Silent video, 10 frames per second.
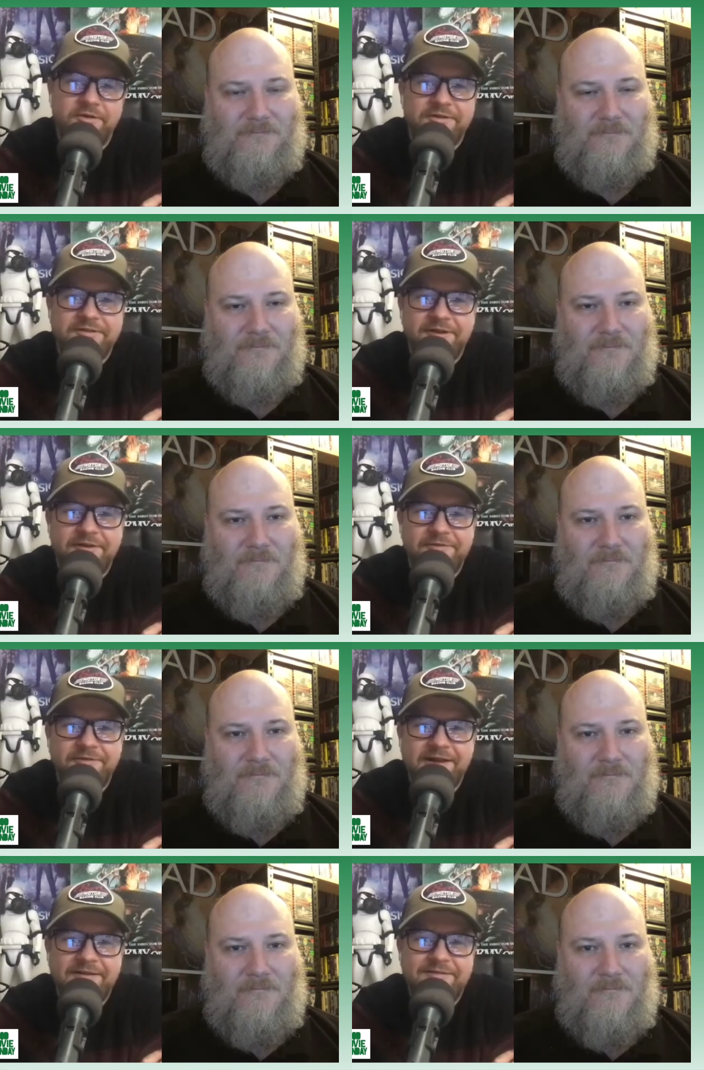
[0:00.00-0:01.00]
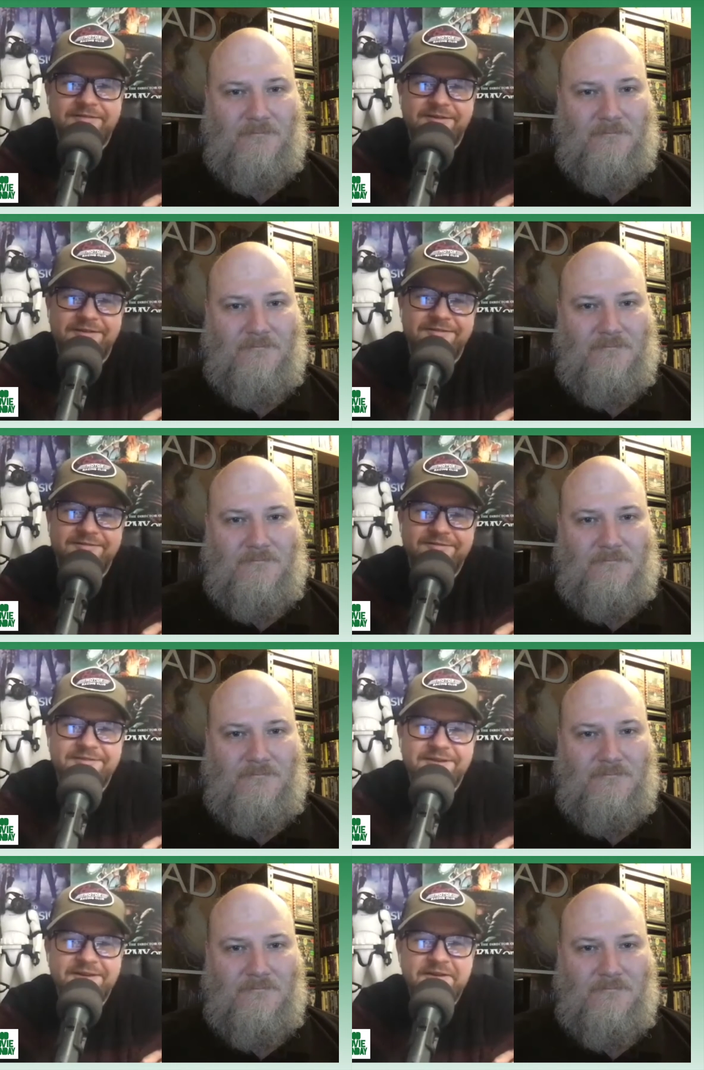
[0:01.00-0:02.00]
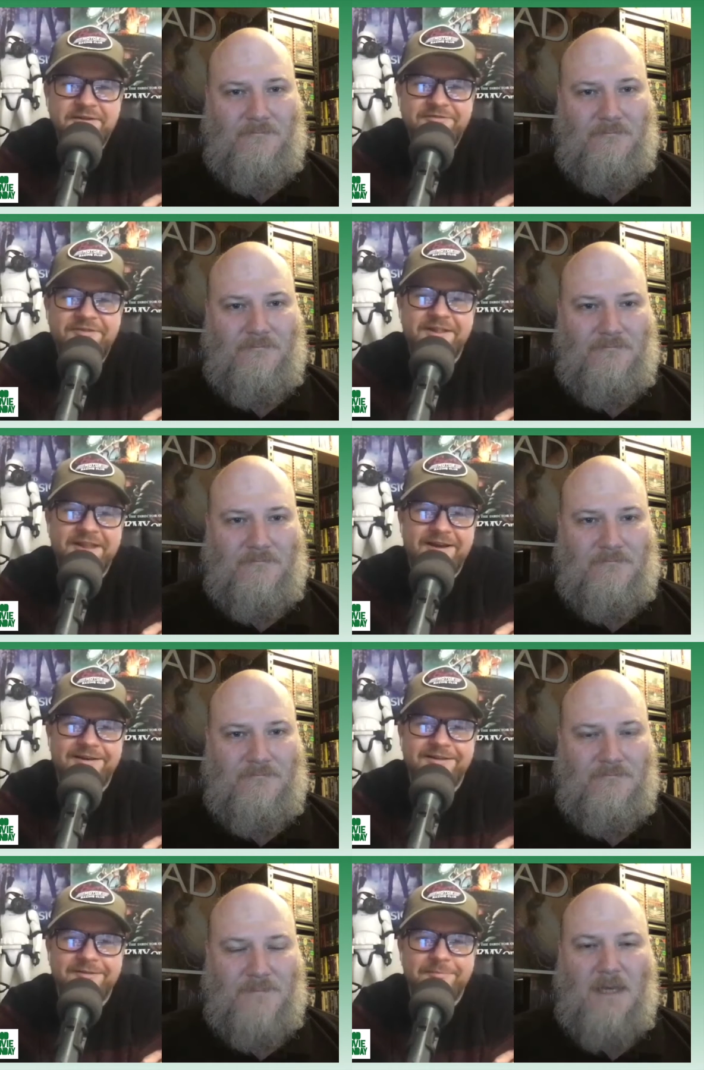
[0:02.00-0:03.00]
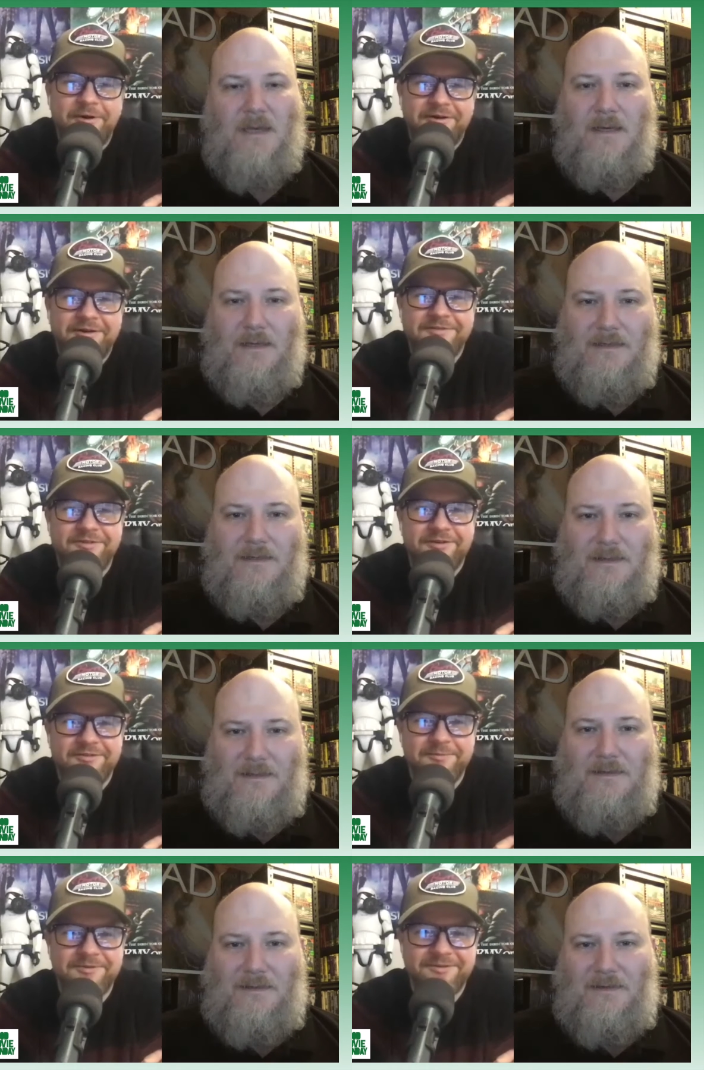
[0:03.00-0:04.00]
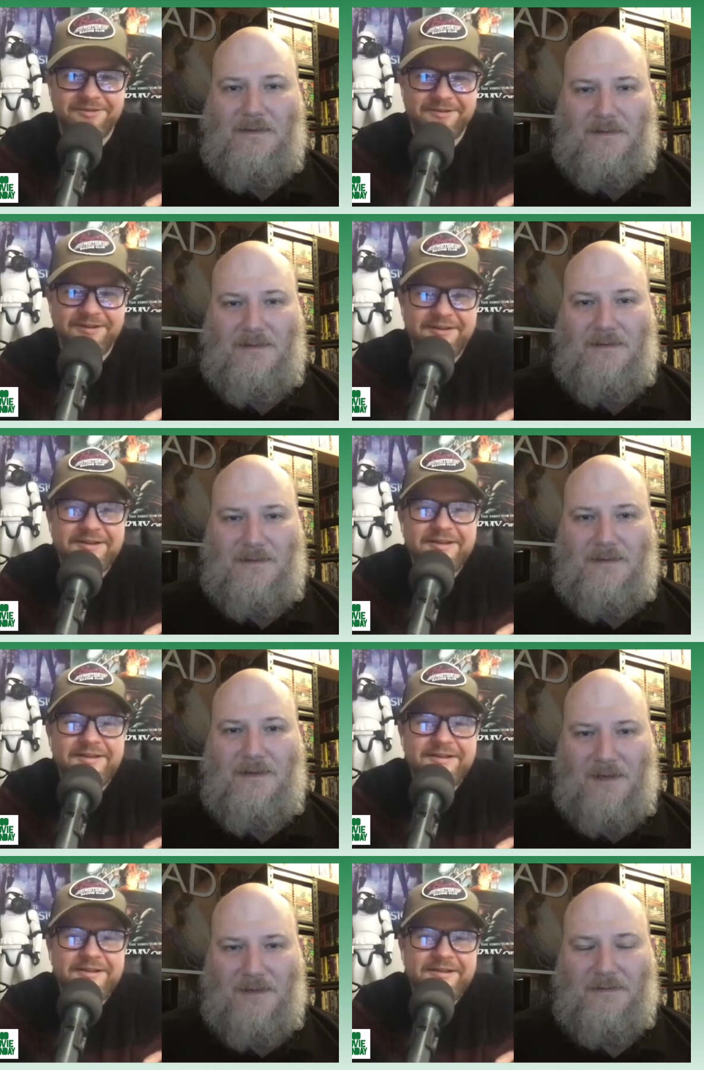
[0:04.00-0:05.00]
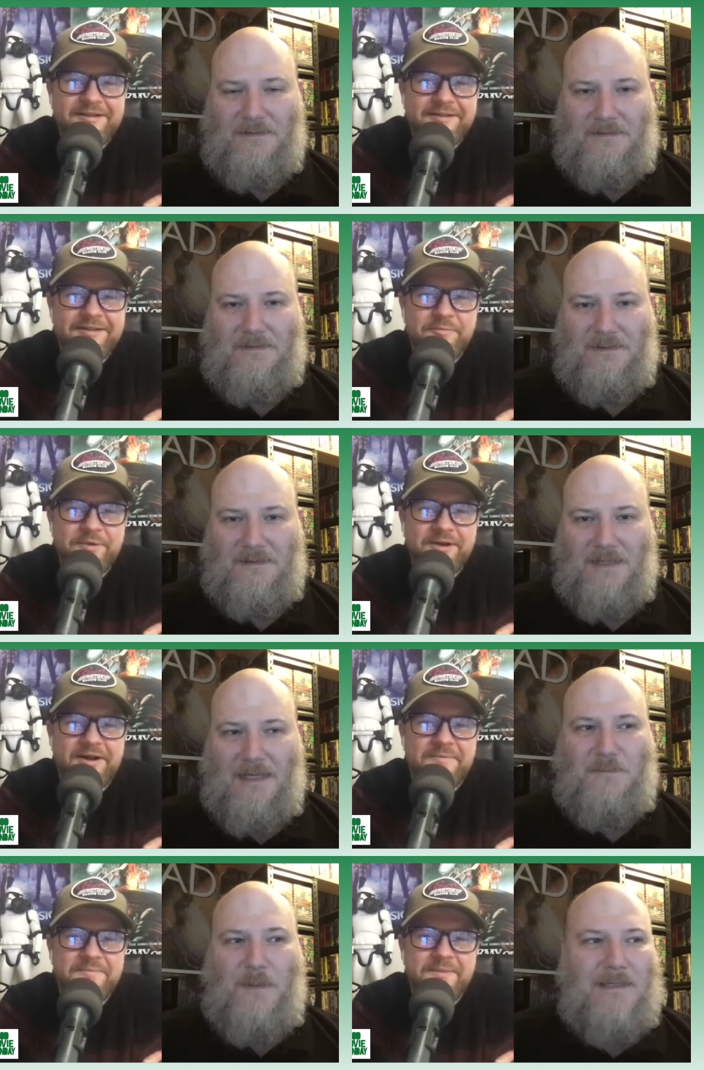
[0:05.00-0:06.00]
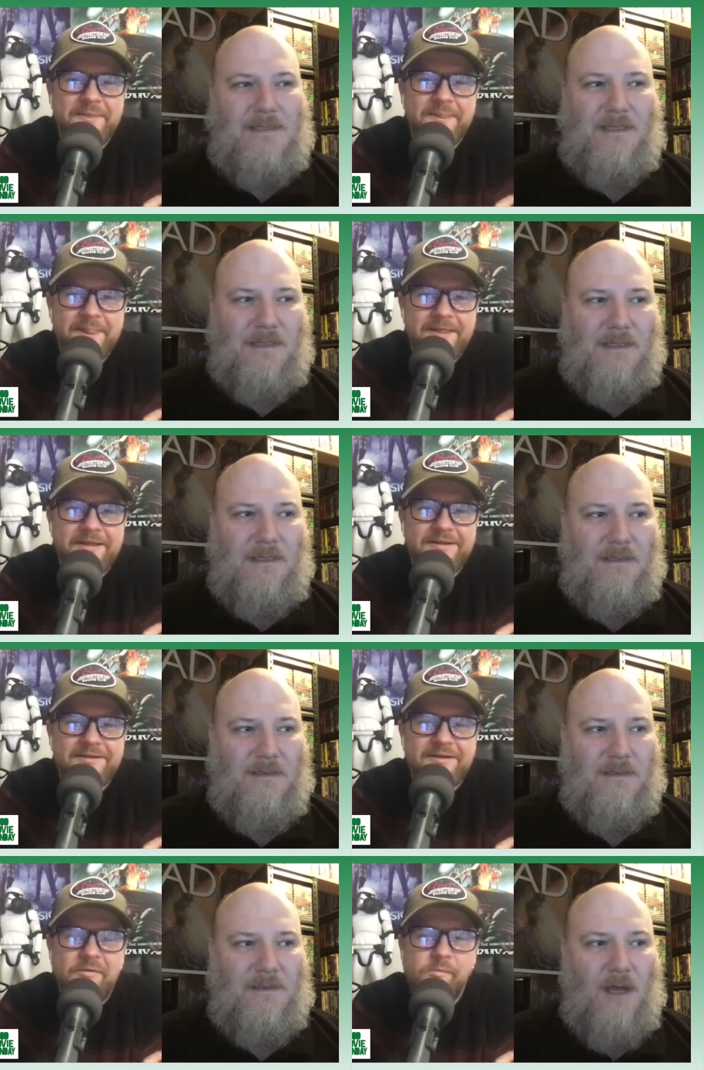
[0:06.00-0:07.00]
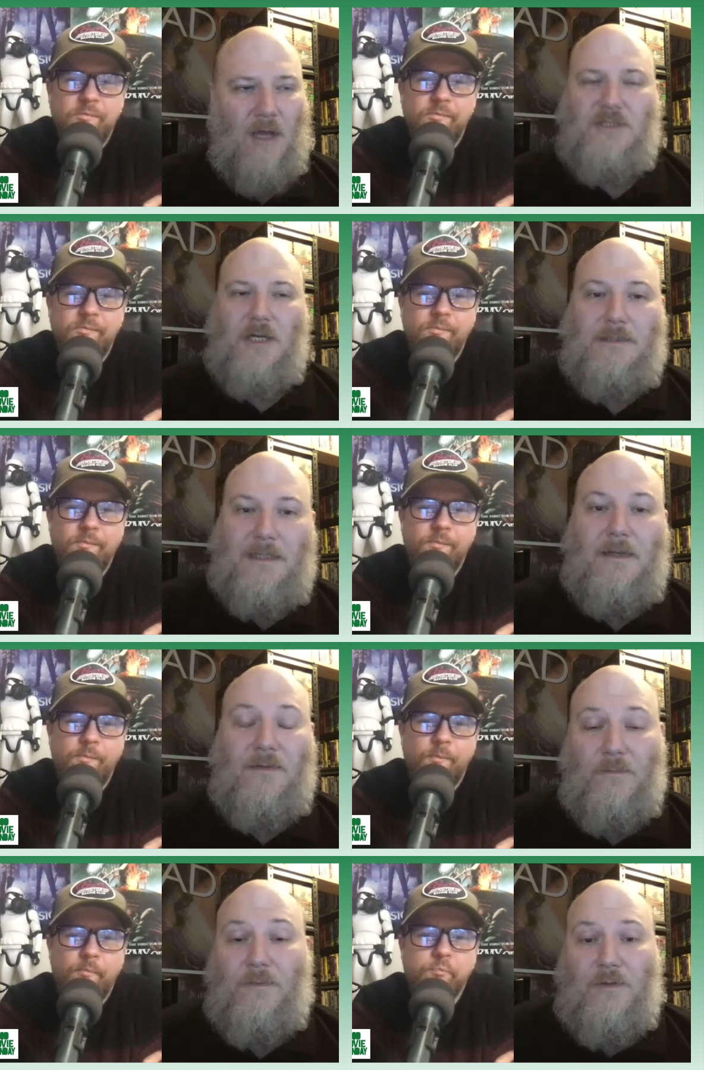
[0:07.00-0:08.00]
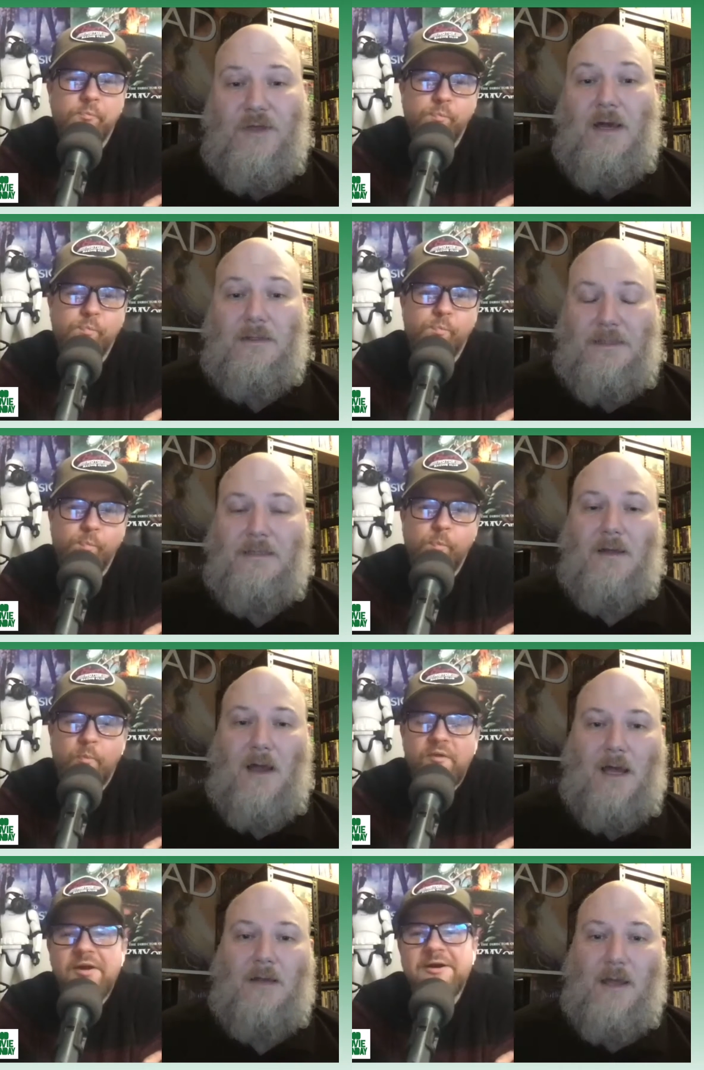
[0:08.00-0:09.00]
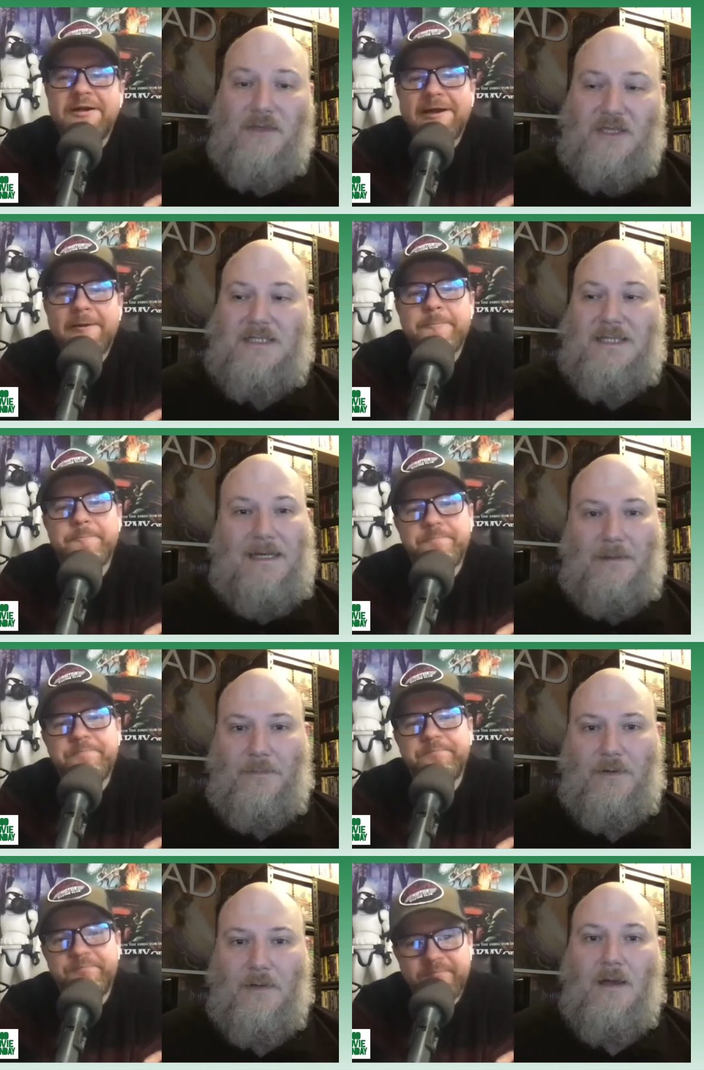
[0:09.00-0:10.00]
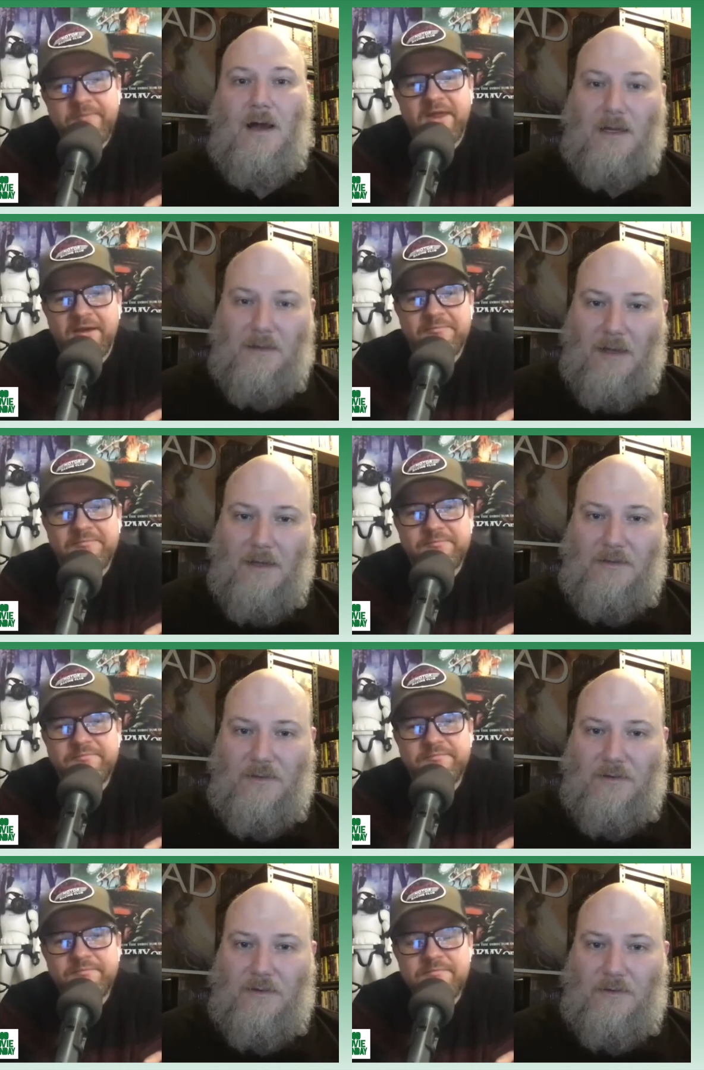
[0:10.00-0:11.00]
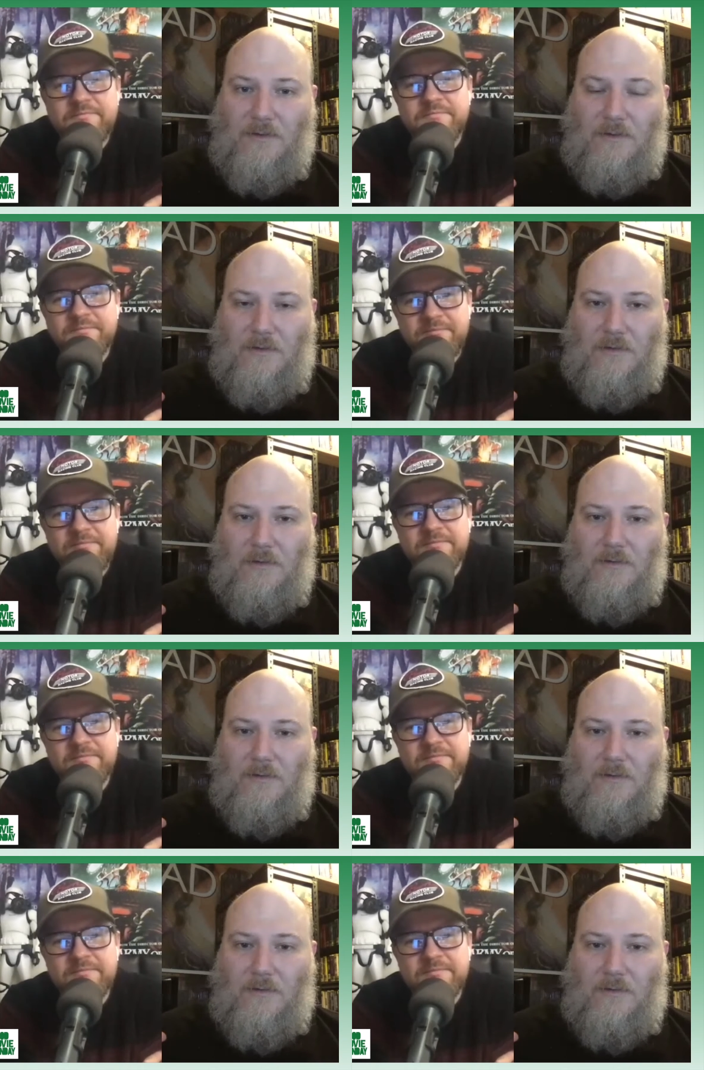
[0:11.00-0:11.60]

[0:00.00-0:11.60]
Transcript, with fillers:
Speaker 1: on itself, and that's you know fairly uninspiring as far as I'm concerned. Yeah, he's but, um,
Speaker 2: basically because um, I did the the thing I did like. I like the setup I like yeah. the the